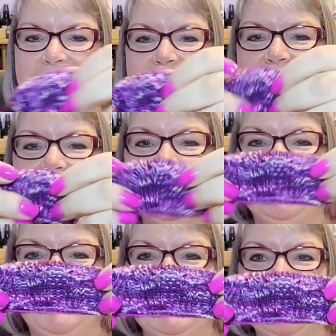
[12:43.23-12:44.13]
I've cast on
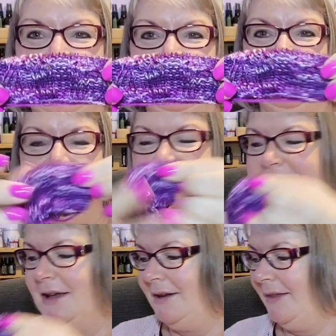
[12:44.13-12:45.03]
for the second one, just
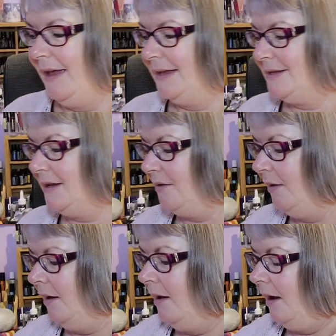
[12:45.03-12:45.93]
started that. So
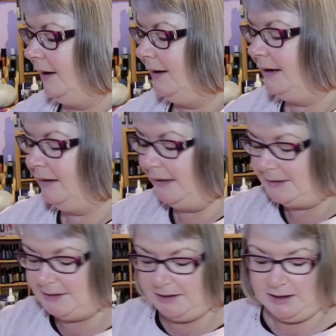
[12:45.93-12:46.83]
I'm knitting on that
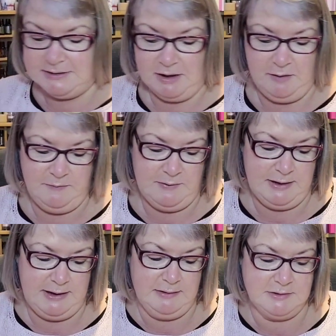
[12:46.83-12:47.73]
tonight, so
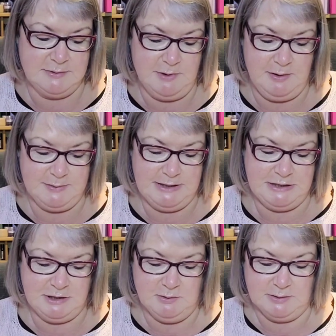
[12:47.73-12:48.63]
hopefully tomorrow I'm
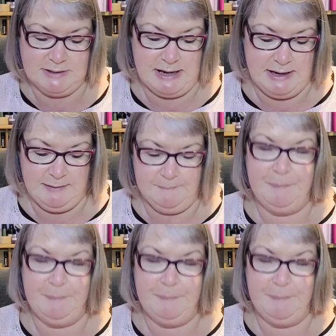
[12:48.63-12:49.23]
teaching all day.